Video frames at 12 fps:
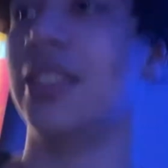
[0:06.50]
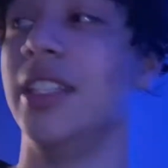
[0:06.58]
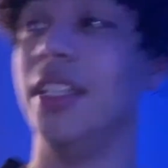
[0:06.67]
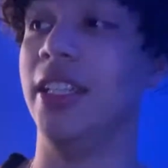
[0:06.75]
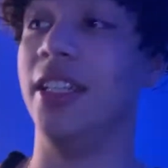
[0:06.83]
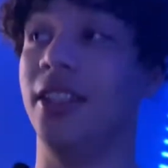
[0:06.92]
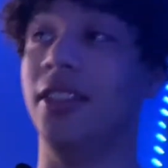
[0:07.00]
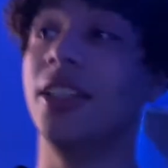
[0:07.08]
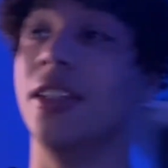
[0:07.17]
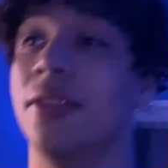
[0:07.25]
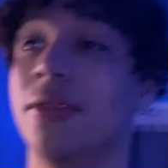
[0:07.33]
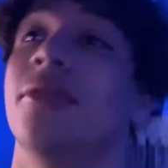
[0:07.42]
And
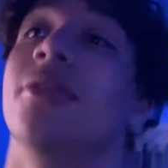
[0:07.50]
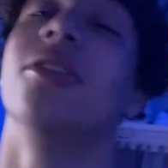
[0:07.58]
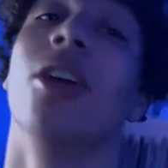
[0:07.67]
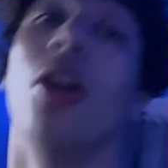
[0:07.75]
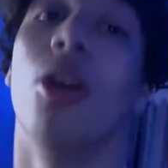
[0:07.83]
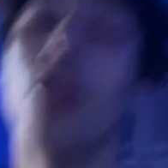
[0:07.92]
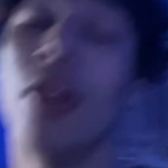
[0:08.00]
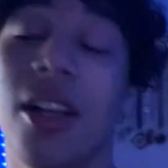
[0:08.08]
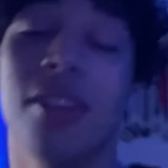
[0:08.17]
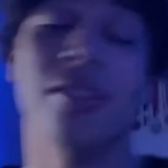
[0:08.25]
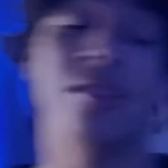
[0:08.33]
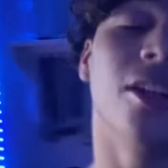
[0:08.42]
yeah, so
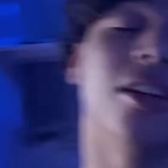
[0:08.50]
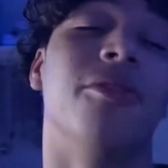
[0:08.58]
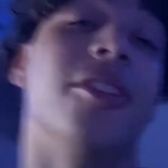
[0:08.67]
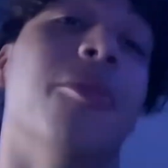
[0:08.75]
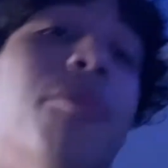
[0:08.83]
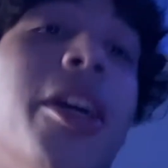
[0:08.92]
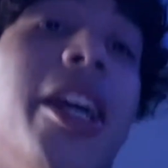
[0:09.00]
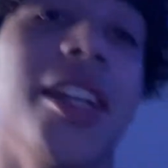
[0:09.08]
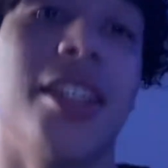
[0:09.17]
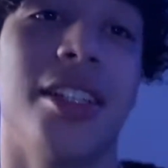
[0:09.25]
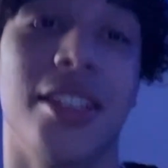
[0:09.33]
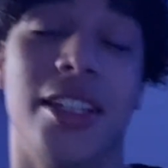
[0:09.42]
sorry for the
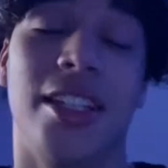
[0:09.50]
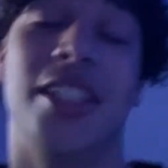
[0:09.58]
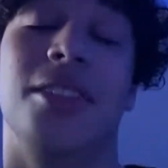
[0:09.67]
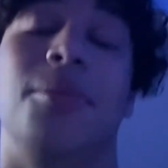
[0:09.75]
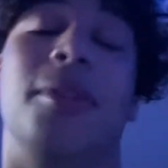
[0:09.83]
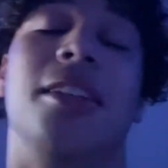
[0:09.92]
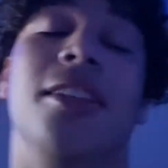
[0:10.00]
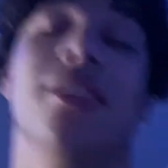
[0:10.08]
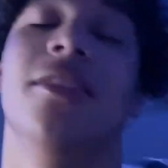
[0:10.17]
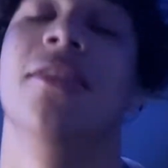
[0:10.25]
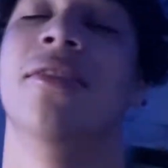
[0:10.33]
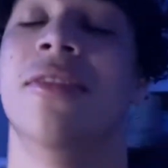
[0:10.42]
break. It's been
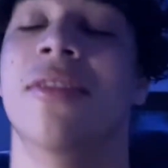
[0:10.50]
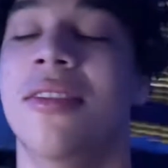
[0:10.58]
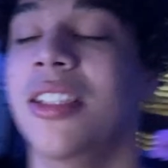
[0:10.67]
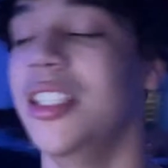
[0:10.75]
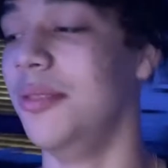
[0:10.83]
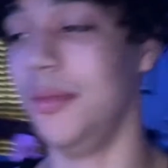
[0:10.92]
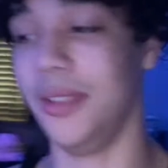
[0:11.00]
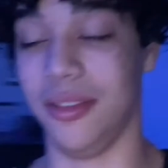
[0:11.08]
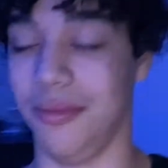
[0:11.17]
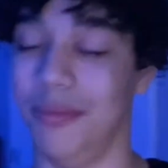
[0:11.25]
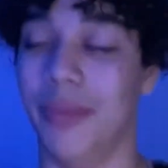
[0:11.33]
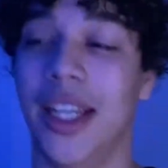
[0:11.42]
it's
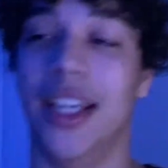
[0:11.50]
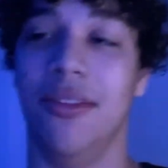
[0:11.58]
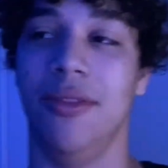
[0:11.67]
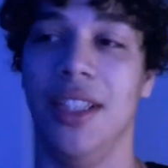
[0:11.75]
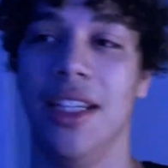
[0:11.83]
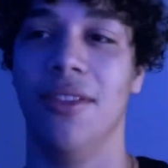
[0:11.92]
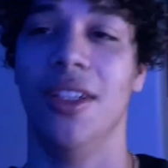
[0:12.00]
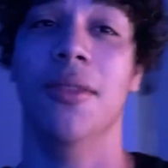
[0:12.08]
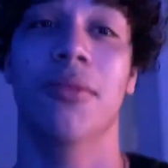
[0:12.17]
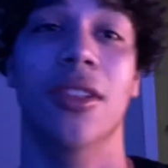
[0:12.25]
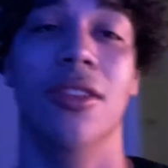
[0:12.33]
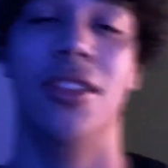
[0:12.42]
been bad. We haven't
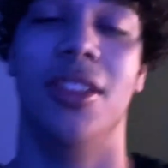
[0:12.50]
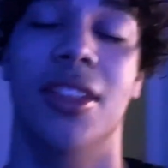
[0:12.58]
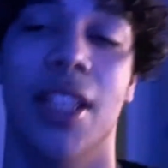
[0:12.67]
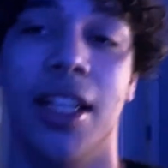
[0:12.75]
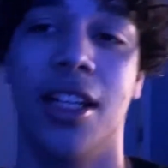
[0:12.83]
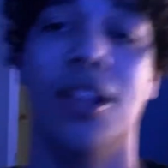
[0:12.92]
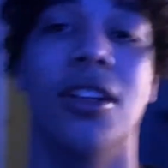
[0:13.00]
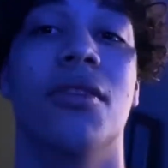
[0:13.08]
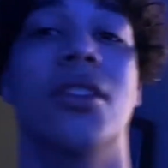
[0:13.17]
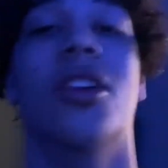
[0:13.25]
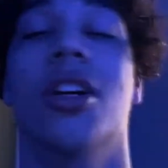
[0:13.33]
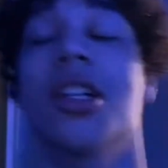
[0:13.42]
uploaded in like I don't even
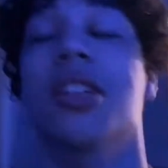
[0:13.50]
know how